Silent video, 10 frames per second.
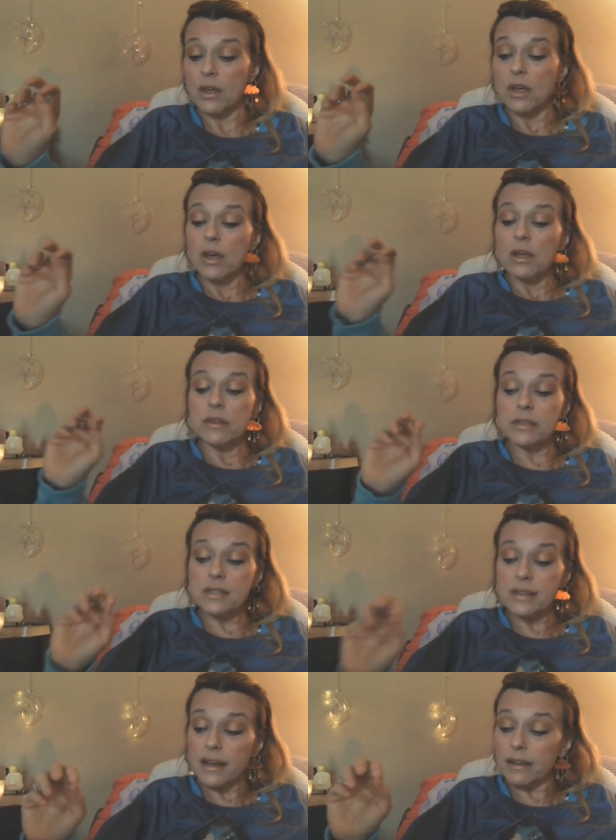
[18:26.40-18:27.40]
The
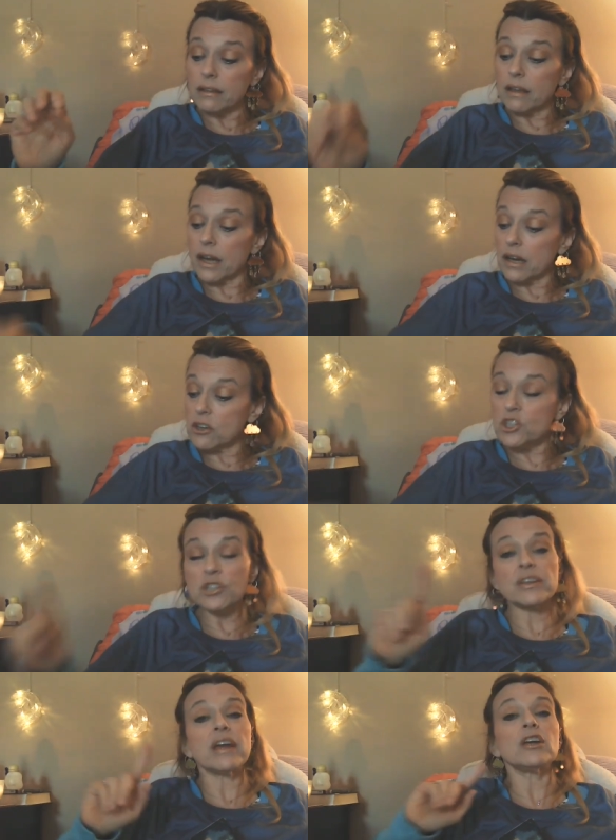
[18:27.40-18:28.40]
second line, she's
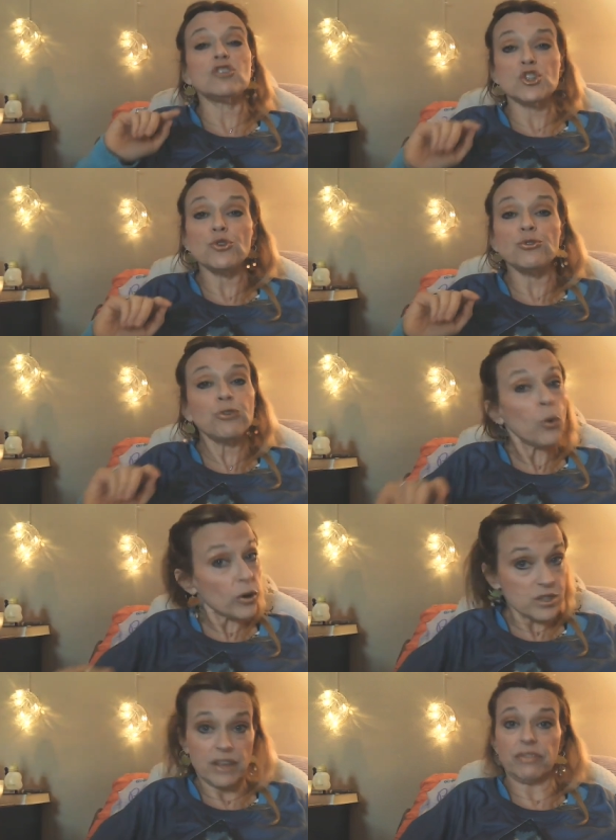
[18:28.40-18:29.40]
getting two fours
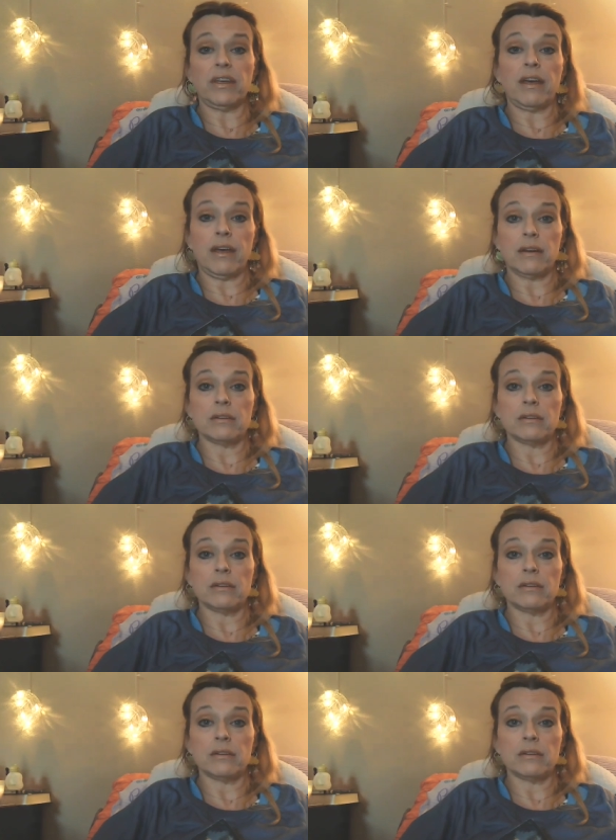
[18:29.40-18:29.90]
at the end,